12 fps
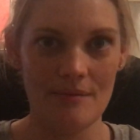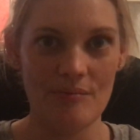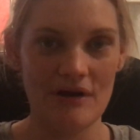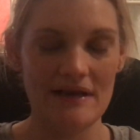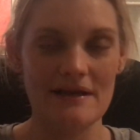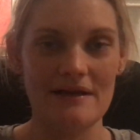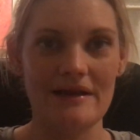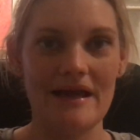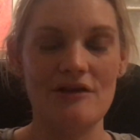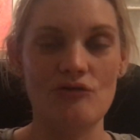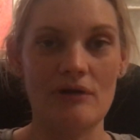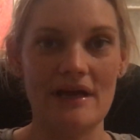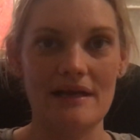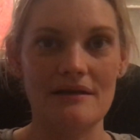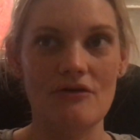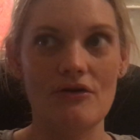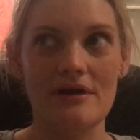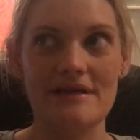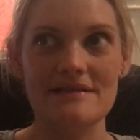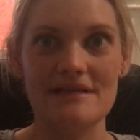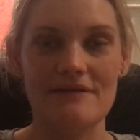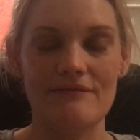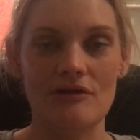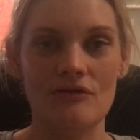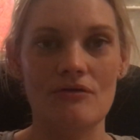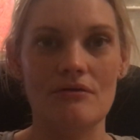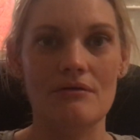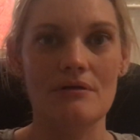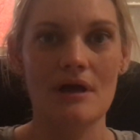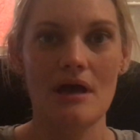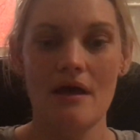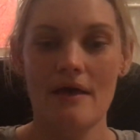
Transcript: get pregnant and your endo is giving you